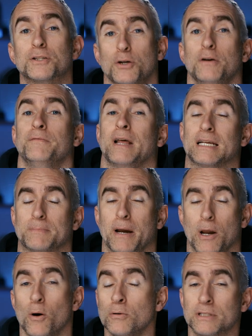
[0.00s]
served as
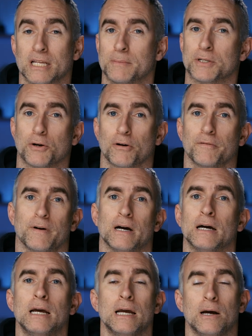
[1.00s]
my own
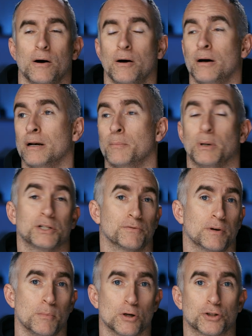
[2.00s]
cinematographer on a bunch
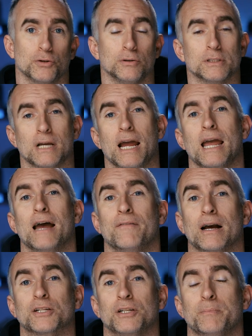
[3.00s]
of commercials. I have
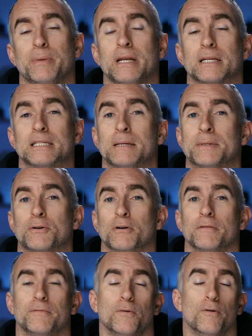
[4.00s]
actually been a
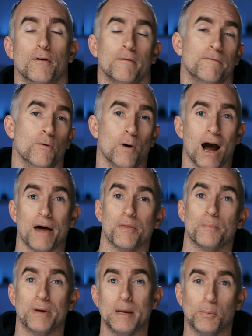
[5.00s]
cinematographer for
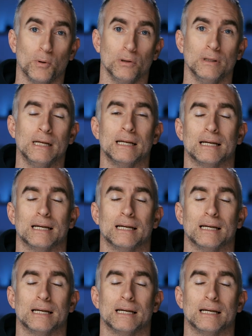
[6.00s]
other people.